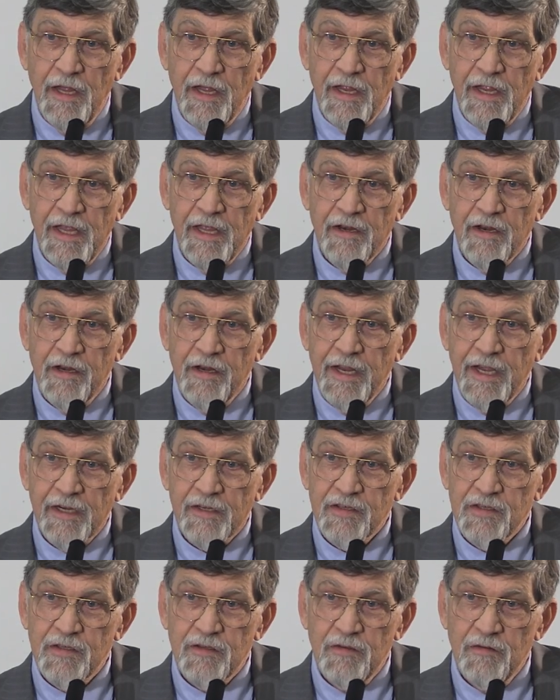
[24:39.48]
in the
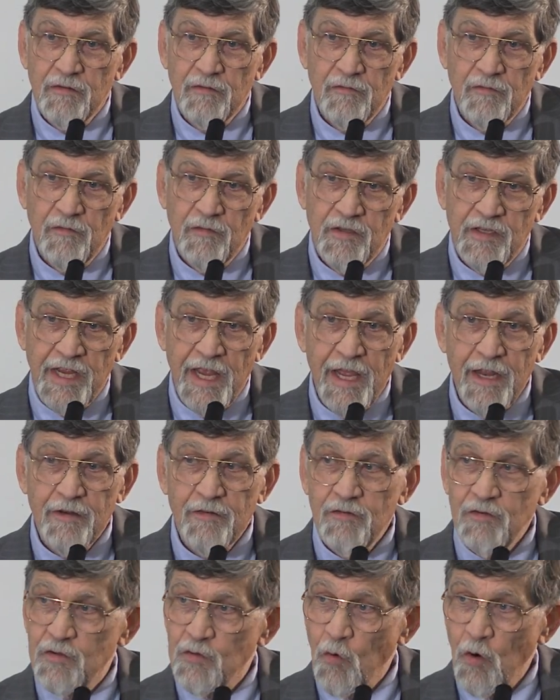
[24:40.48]
next
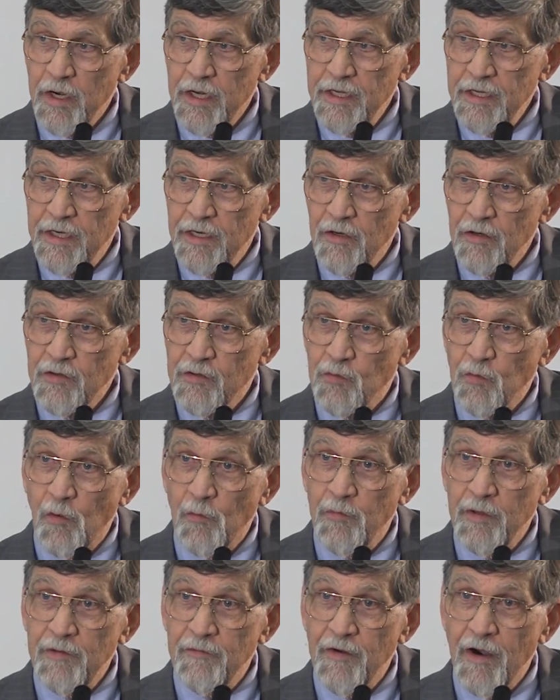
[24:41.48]
10, 20 years will
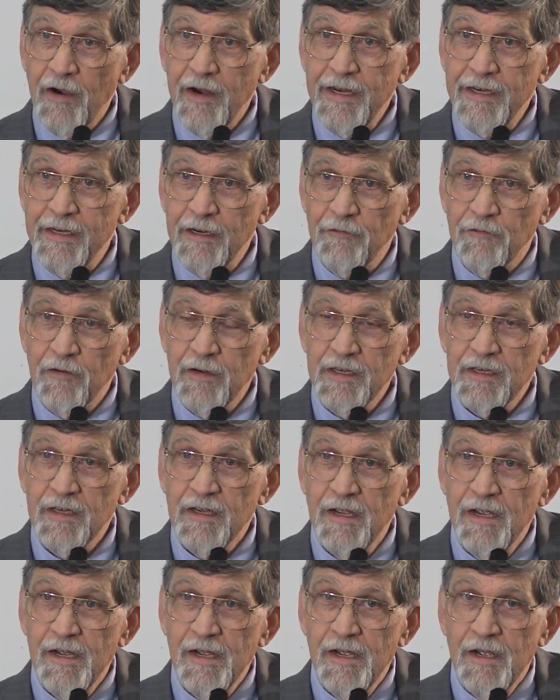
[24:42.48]
be very different.
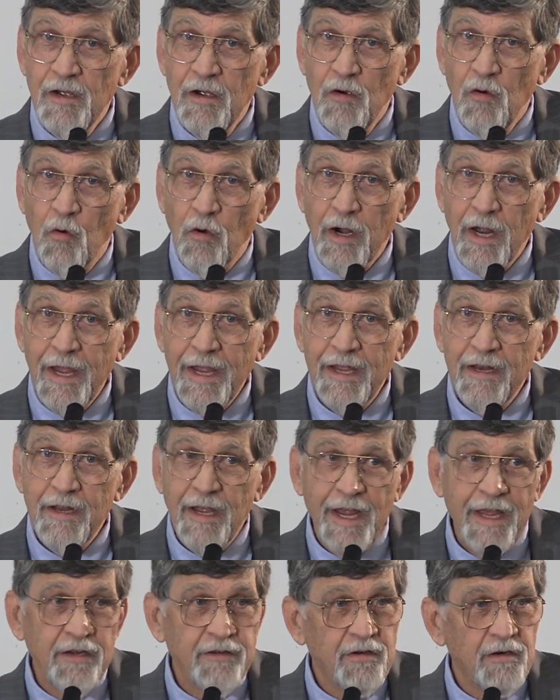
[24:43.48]
When I
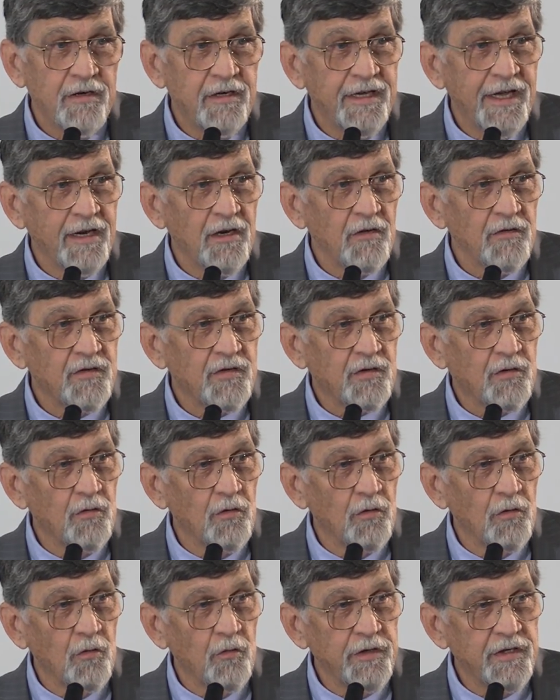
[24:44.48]
entered dental
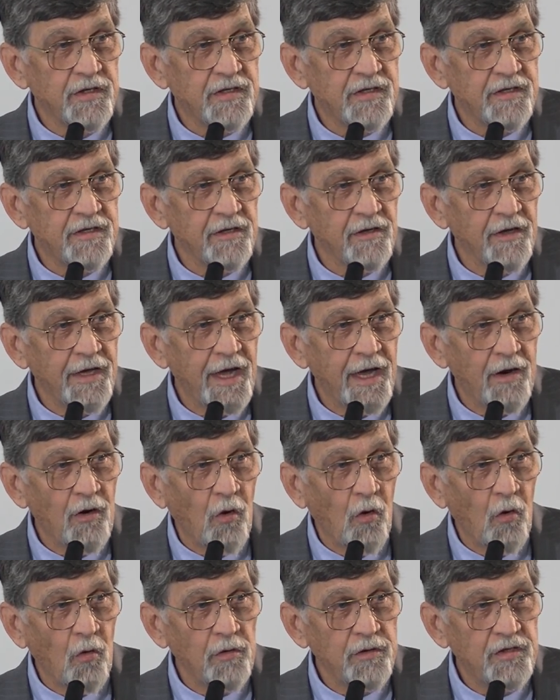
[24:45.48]
school, we still had
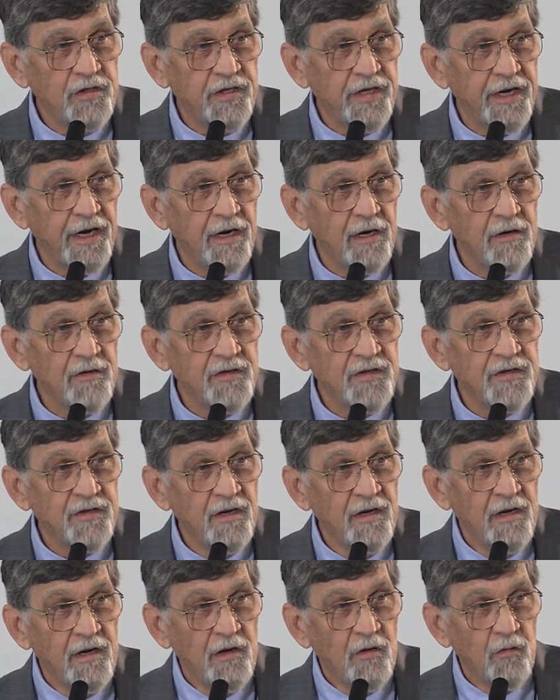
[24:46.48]
old chairs
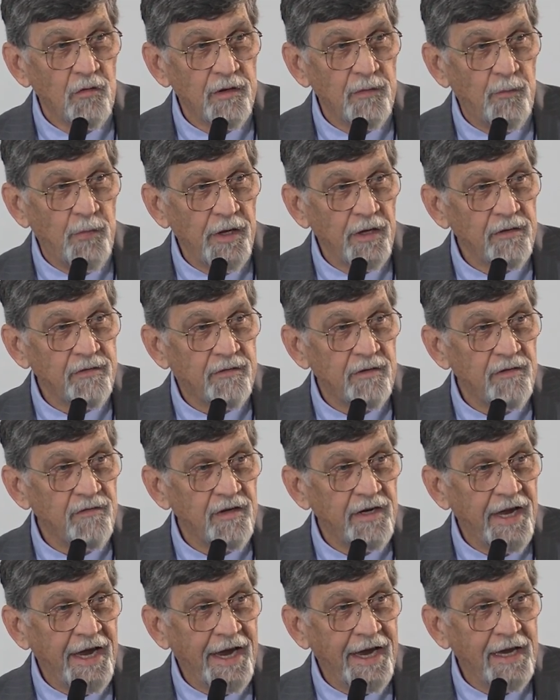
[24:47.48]
with belt
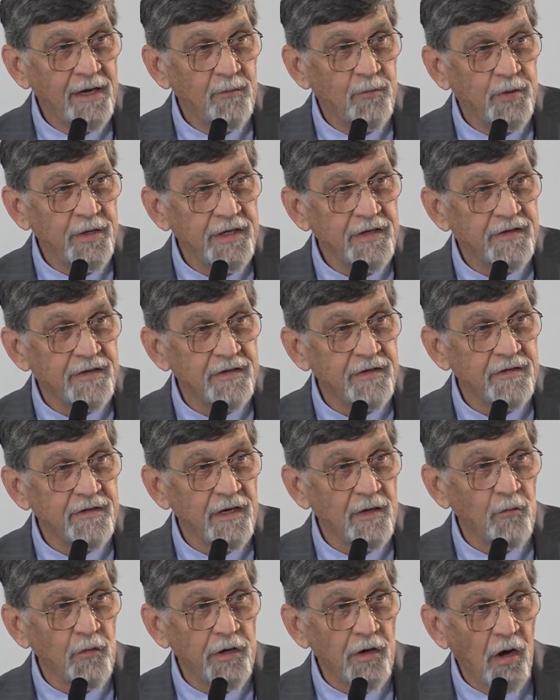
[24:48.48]
driven handpieces,
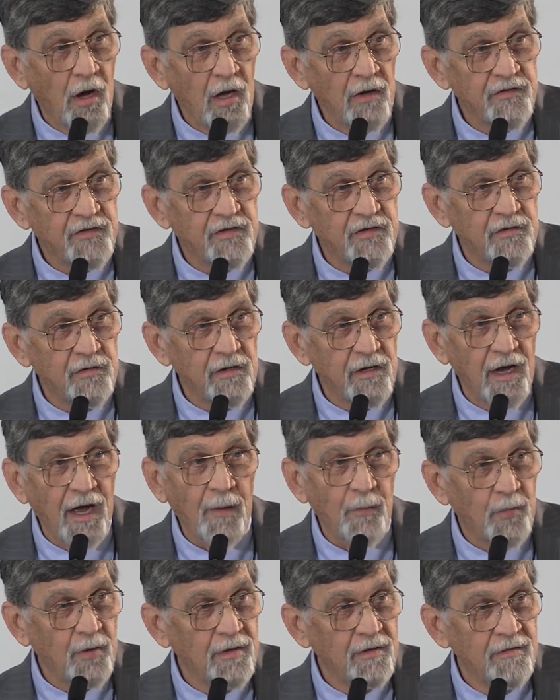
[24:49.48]
and we all stood
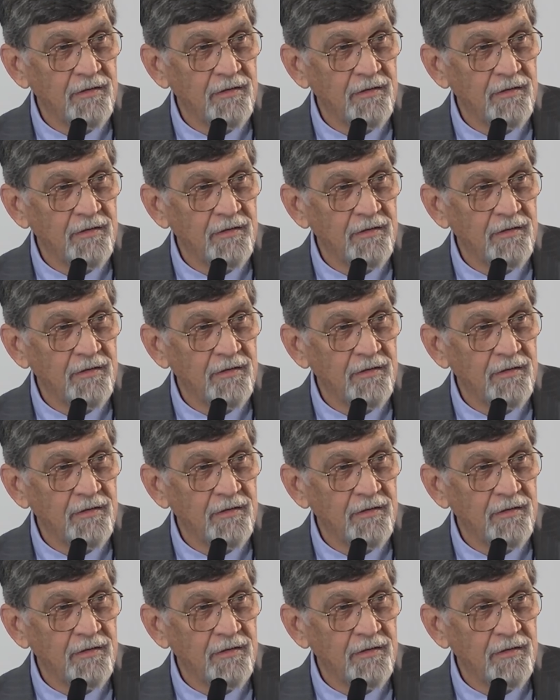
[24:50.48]
up.